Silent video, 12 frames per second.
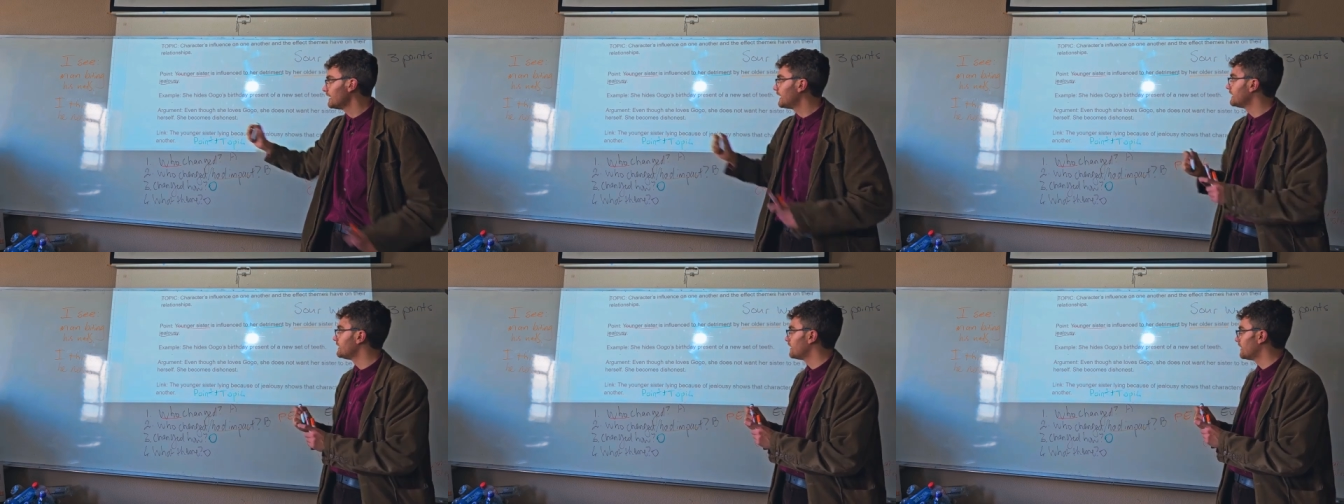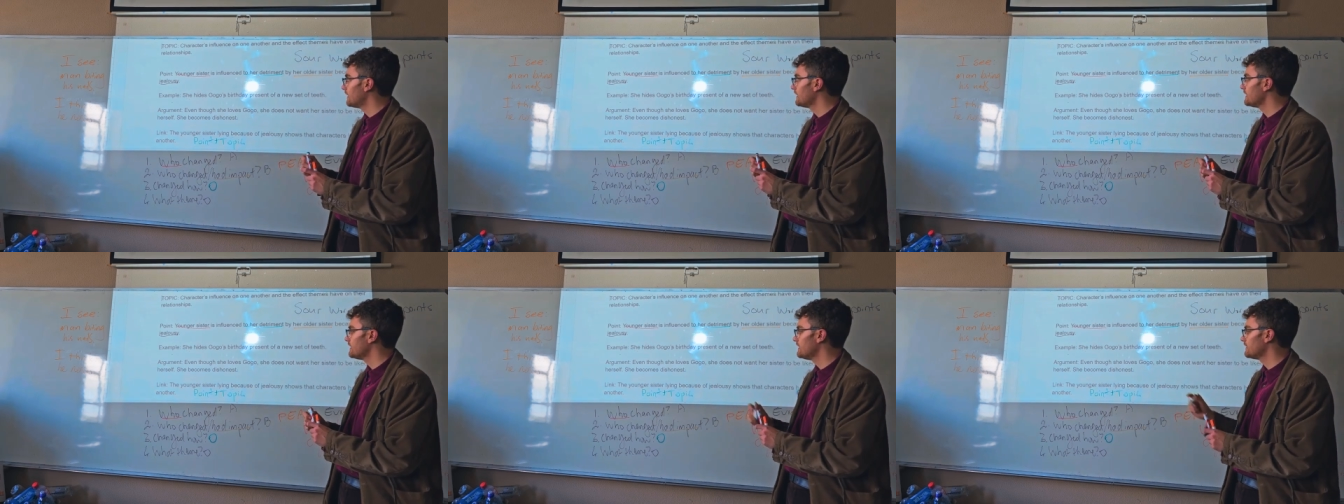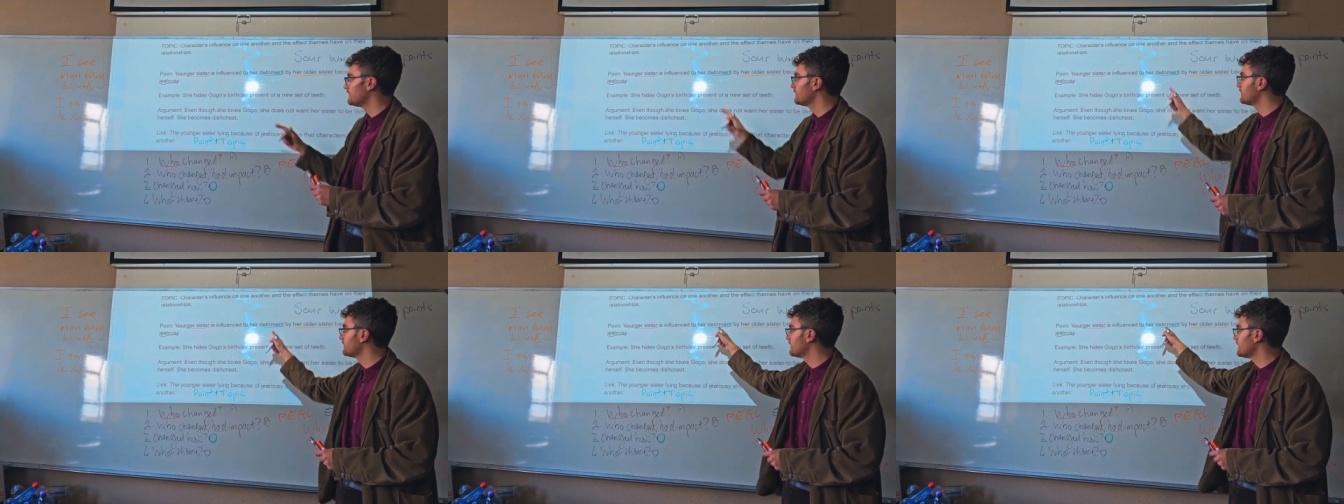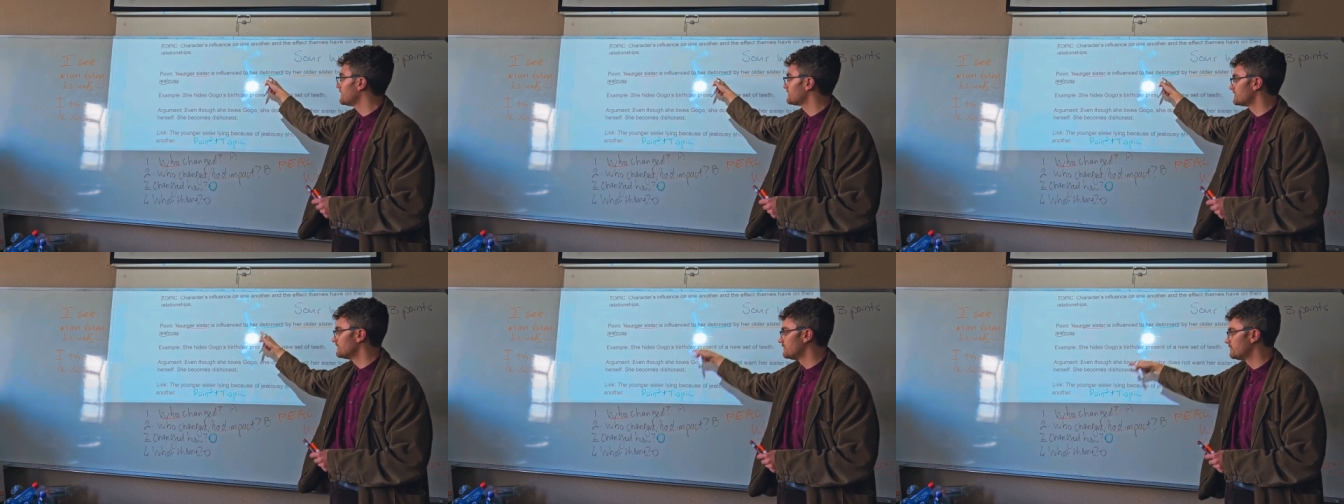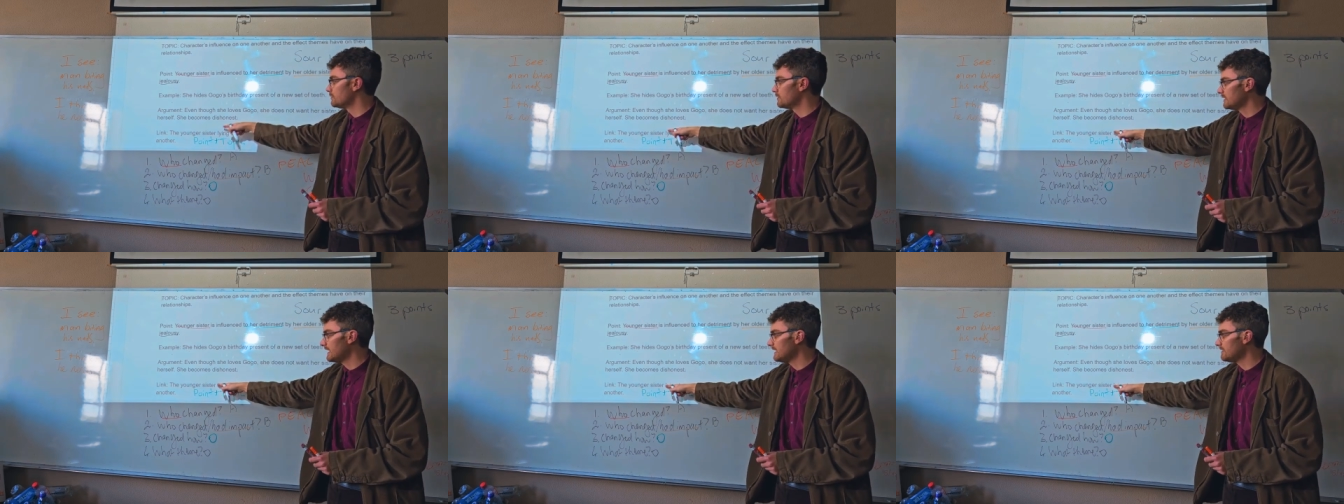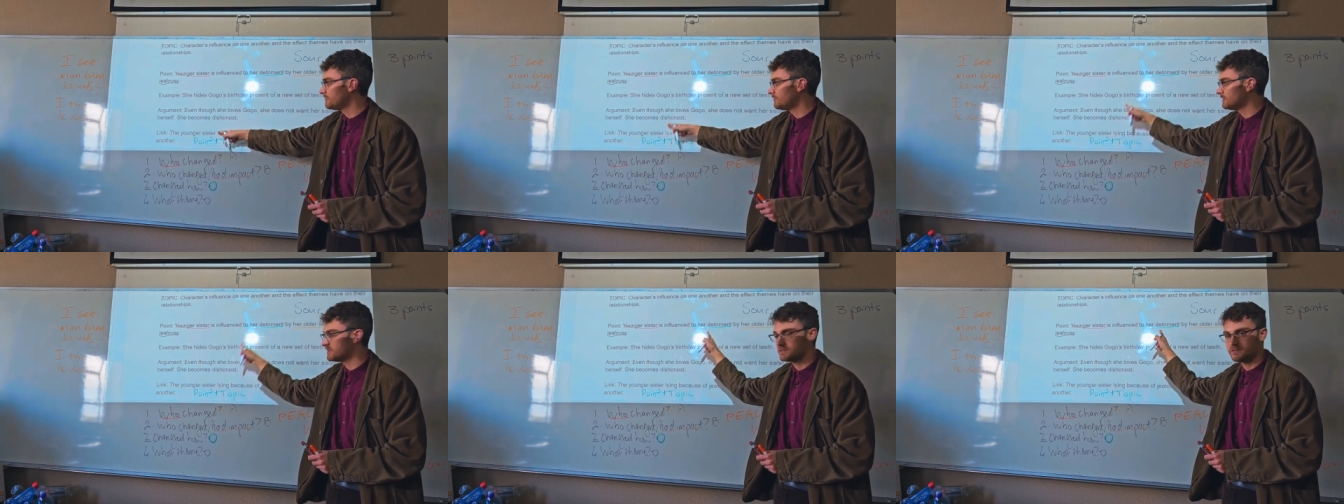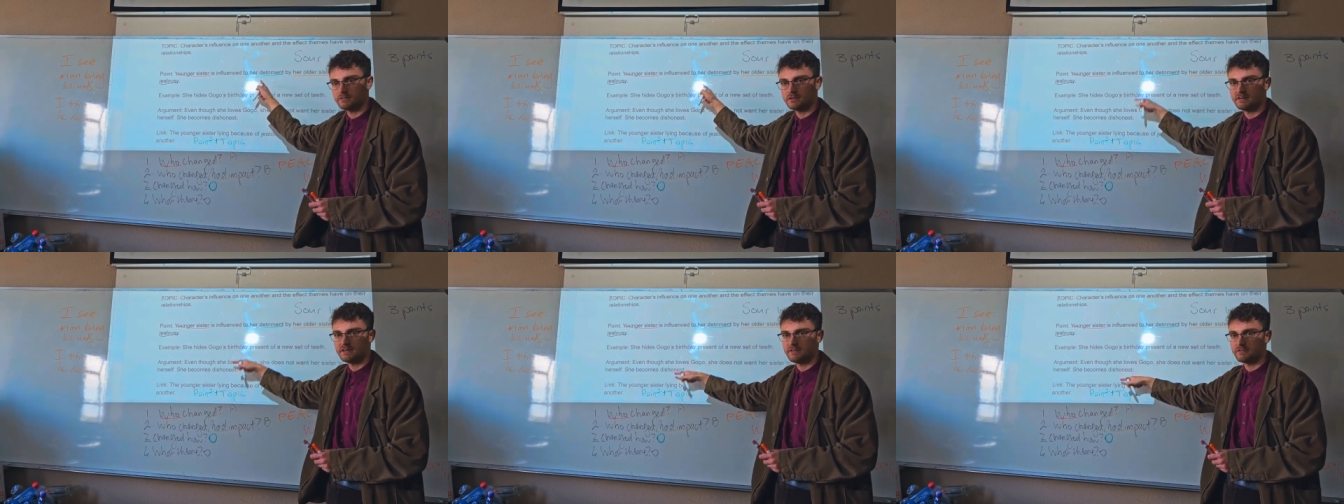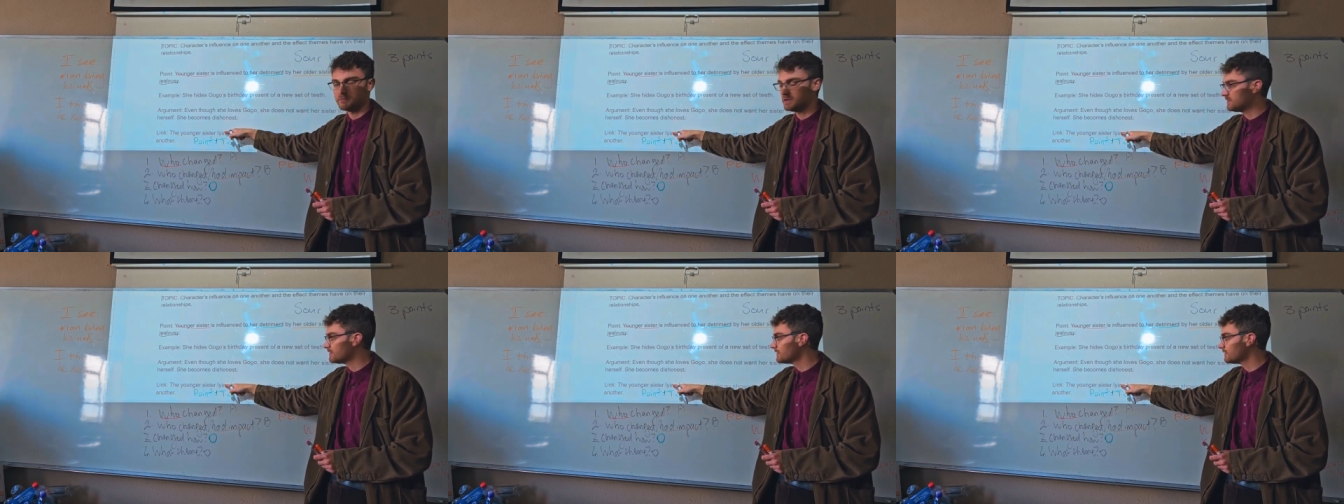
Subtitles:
and lying here is the to influence to a detriment.